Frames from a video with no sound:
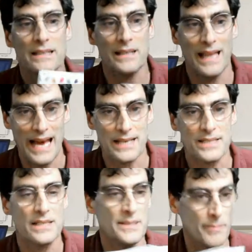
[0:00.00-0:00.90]

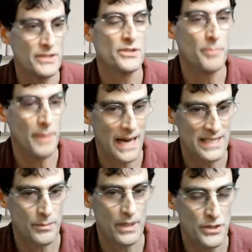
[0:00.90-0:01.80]
class as much as
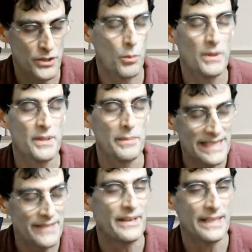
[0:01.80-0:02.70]
possible. I just don't want them
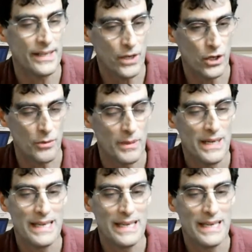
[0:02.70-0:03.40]
leaving it at home.